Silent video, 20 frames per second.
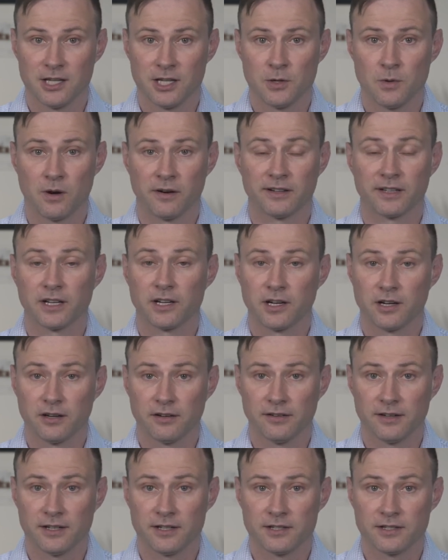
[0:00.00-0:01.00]
you are
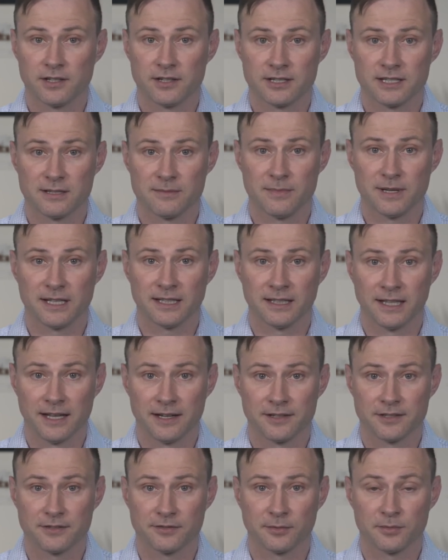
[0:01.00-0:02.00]
encouraged to submit
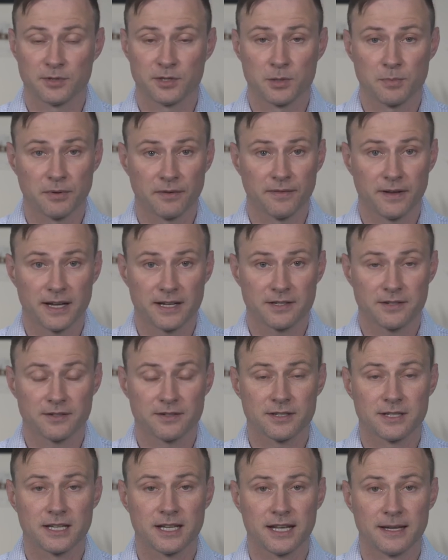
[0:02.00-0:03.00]
letters from
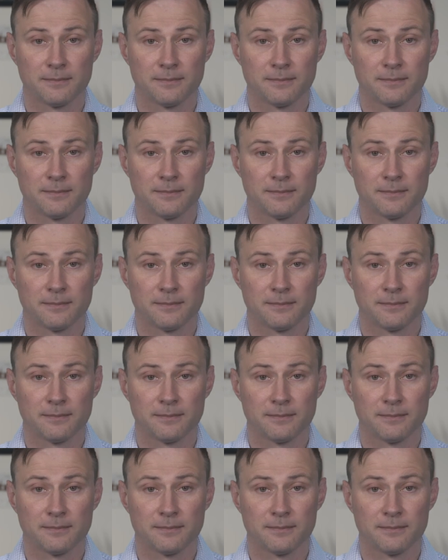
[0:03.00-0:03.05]
supervisors,